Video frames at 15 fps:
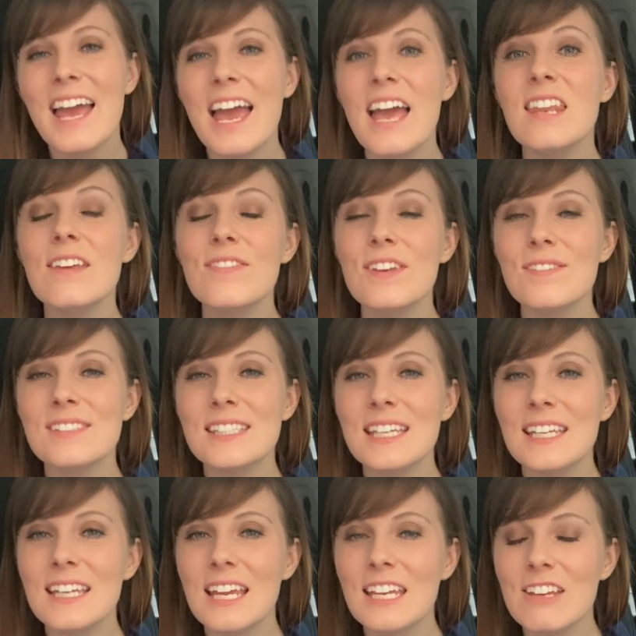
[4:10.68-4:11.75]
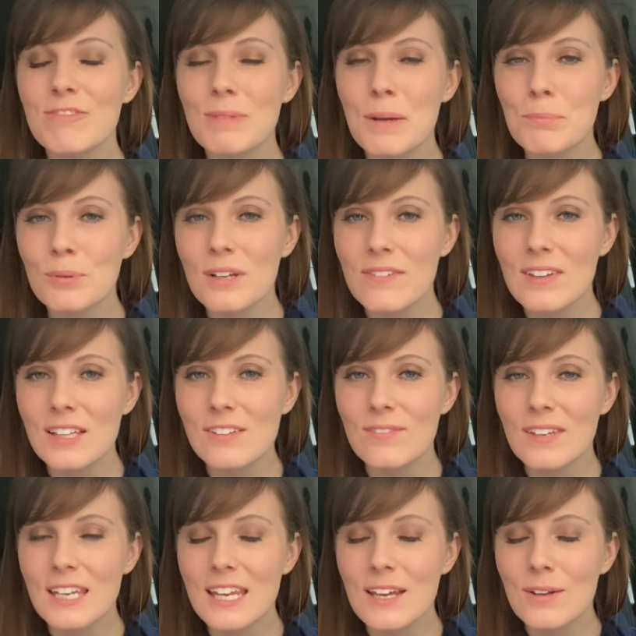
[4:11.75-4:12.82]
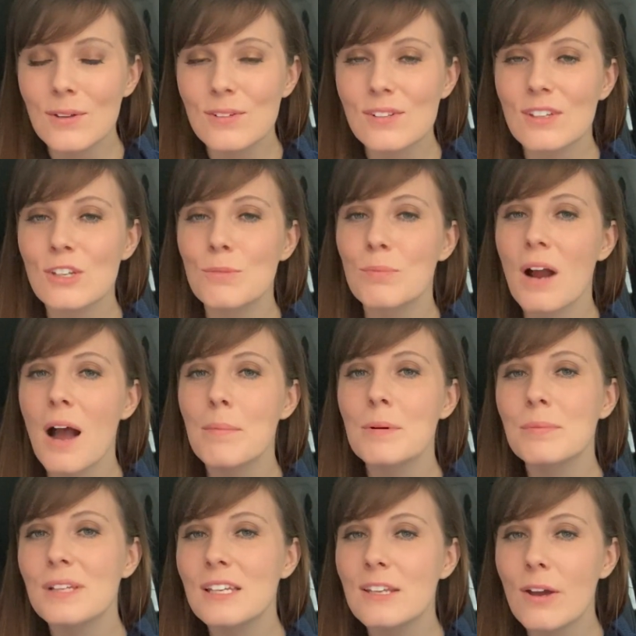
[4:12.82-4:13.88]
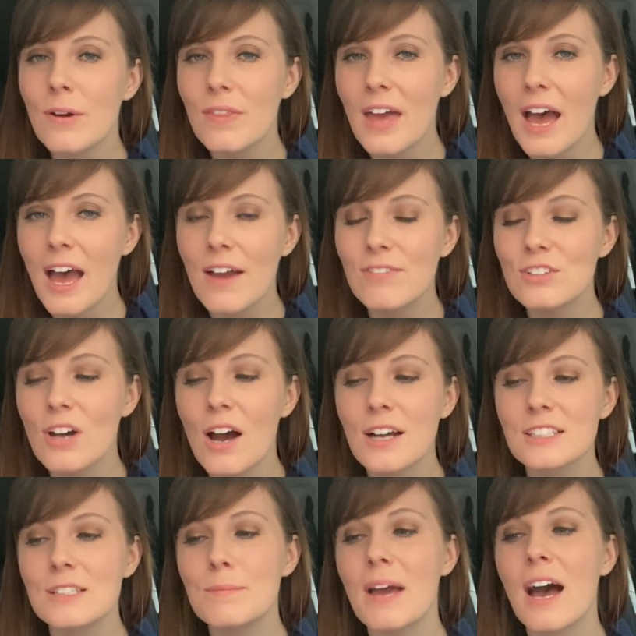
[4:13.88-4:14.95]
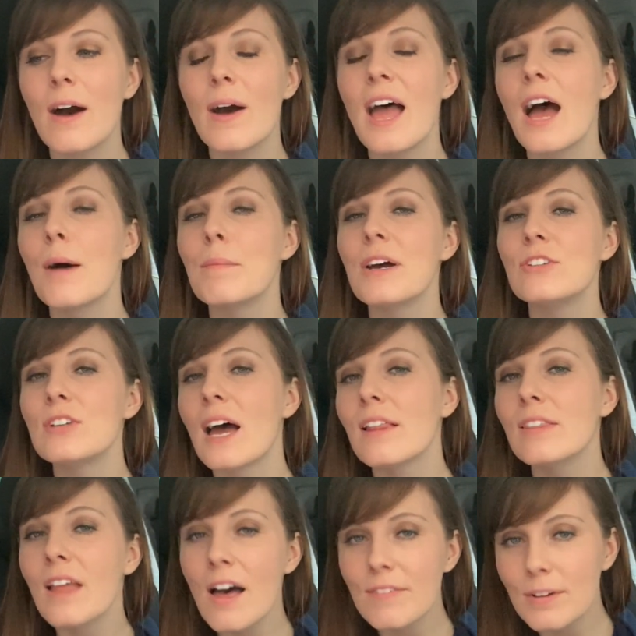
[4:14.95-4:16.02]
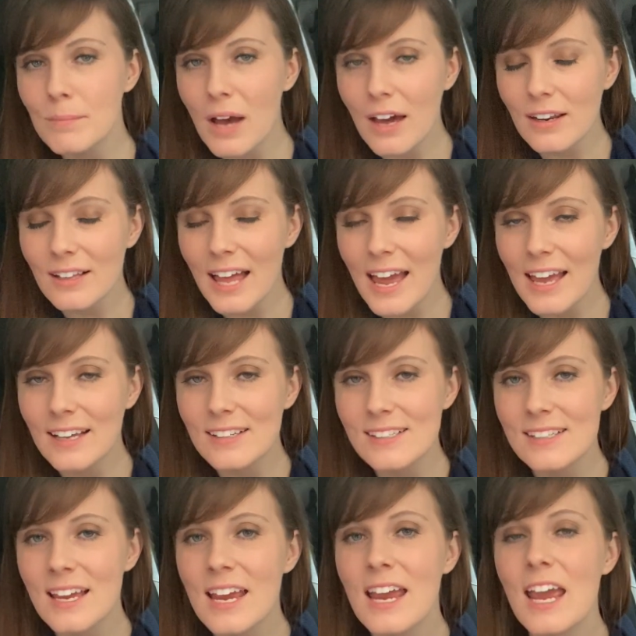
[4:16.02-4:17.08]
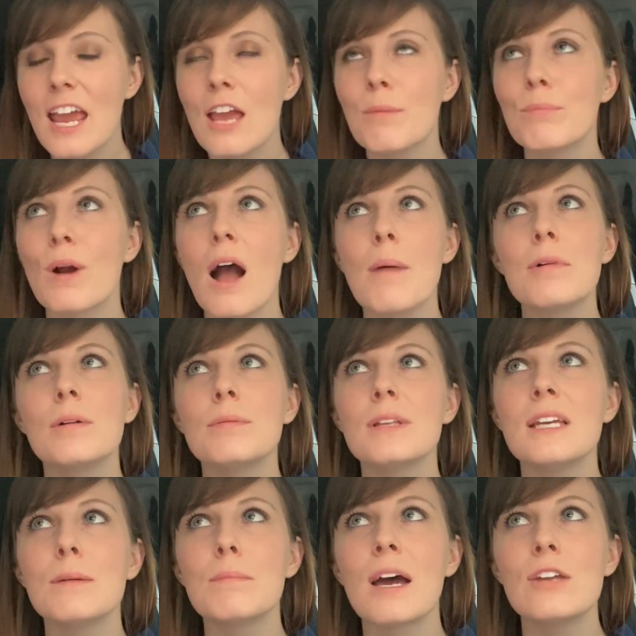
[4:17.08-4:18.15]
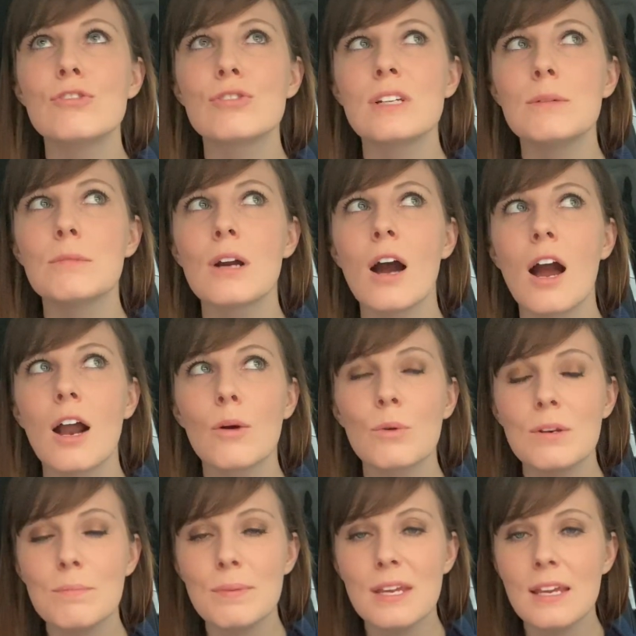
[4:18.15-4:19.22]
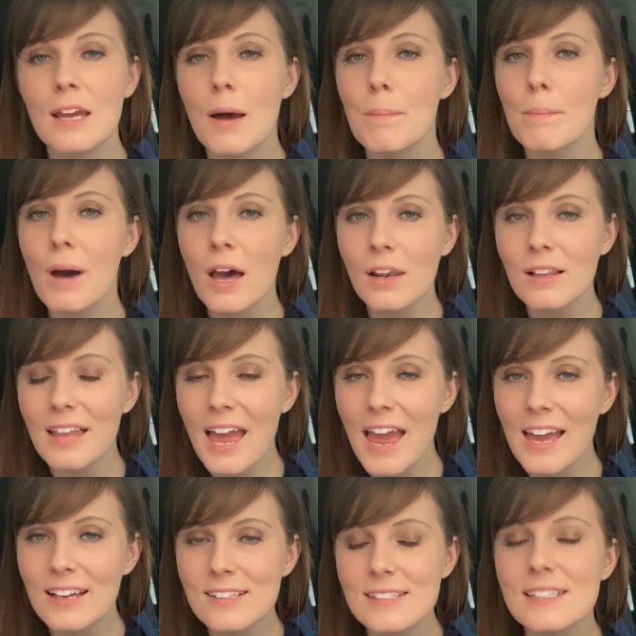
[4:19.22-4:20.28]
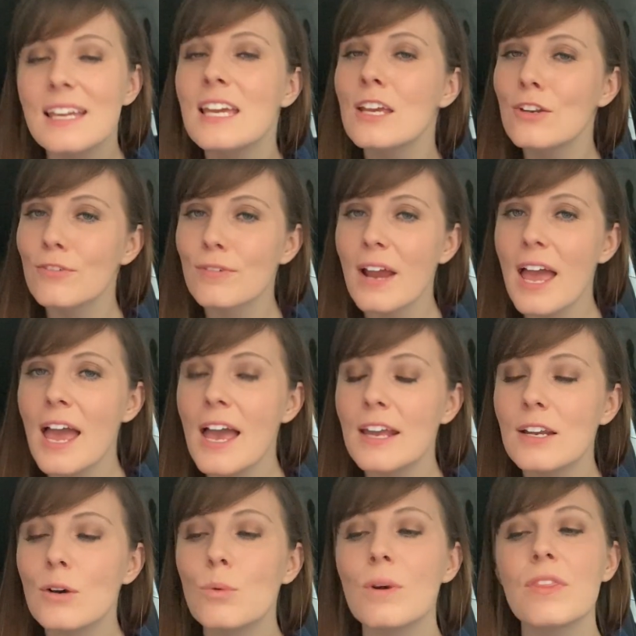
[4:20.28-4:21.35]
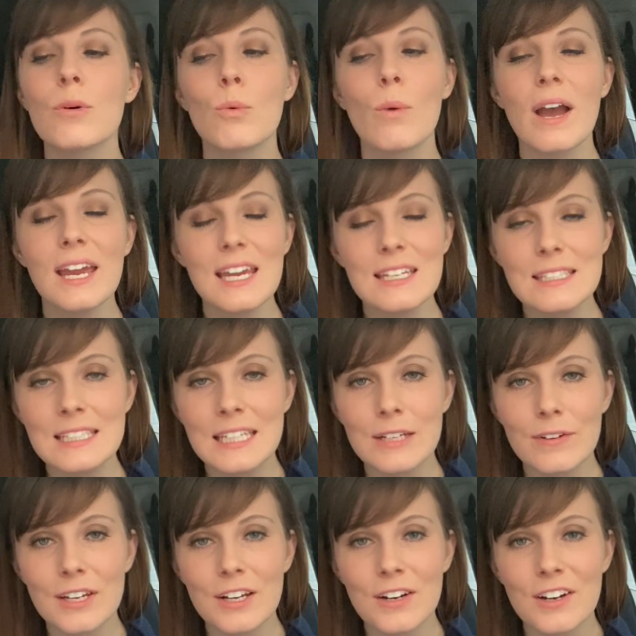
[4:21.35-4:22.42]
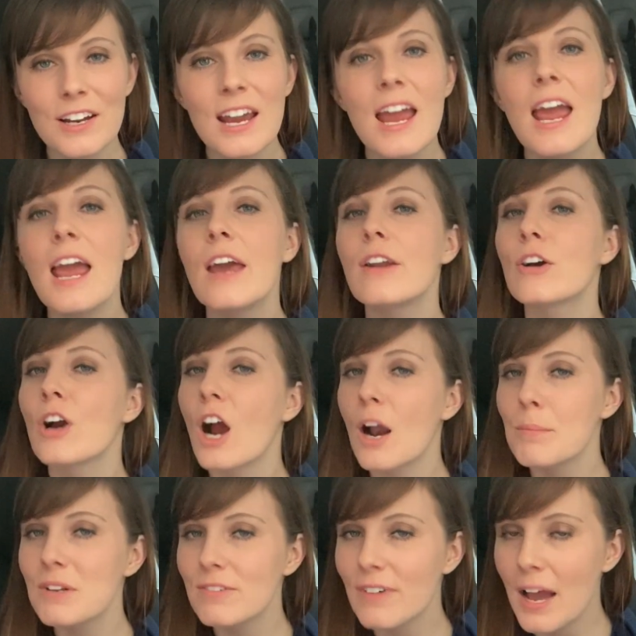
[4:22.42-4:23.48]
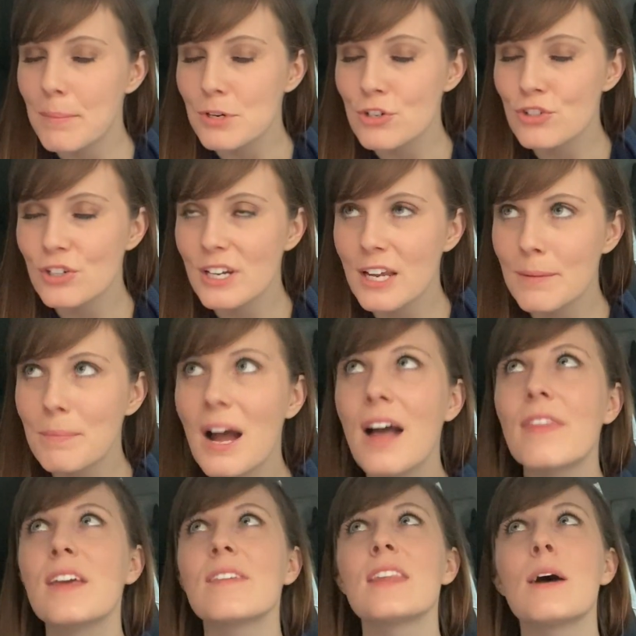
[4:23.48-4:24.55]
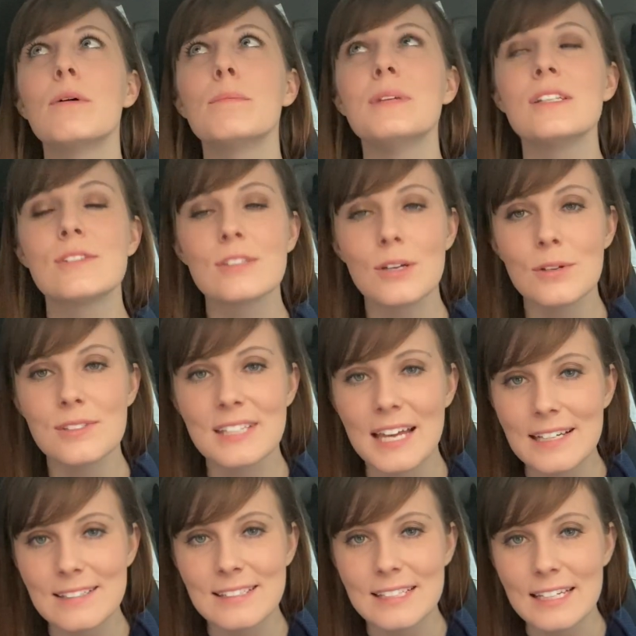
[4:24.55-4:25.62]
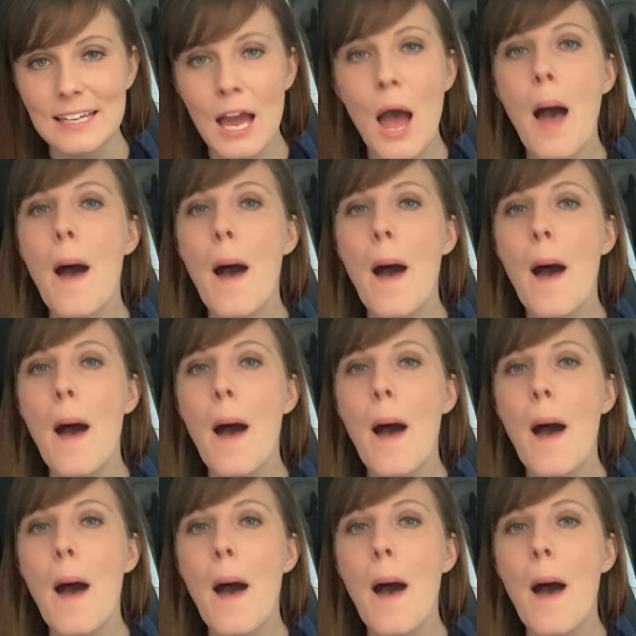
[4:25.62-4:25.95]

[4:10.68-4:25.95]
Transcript: And if you've seen any of my previous videos, you probably know that I've talked about how much I love a Model X, and probably my dream car would be a Model X in red with a white interior and a carbon fiber trim. I think that would be so sexy.